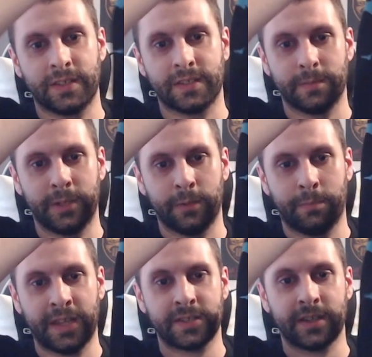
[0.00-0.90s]
and some little
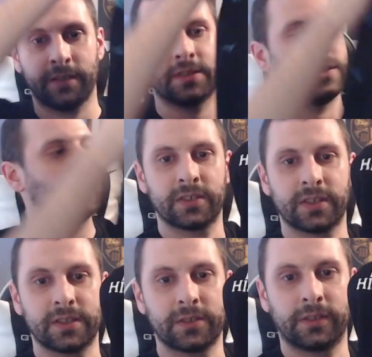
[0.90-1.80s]
bats down the side. It
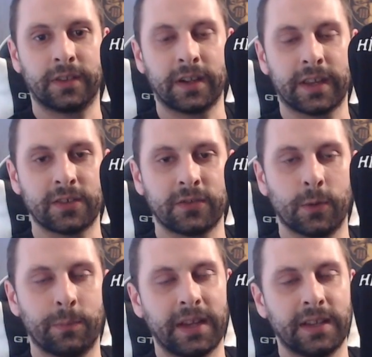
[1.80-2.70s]
says Dark History
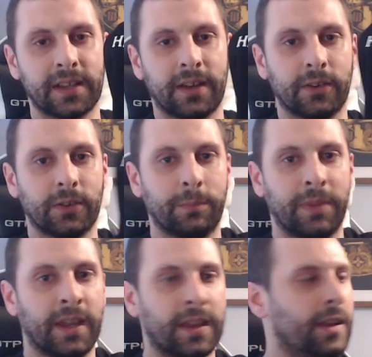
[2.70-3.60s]
of Bailey Sarian on the
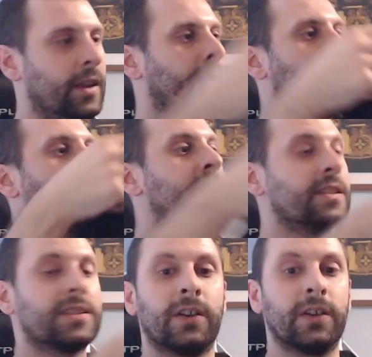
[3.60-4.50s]
back. That is
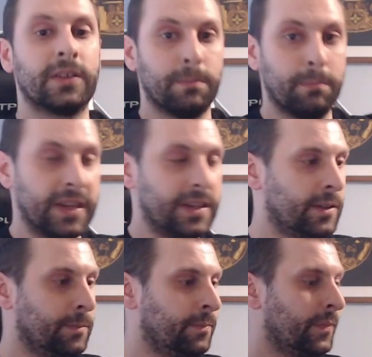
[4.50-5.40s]
in size
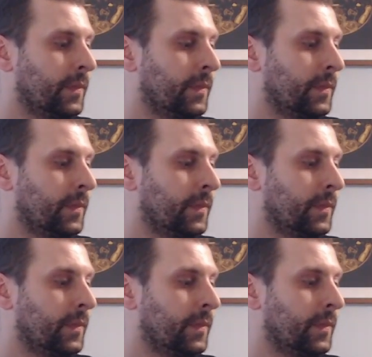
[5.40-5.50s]
medium.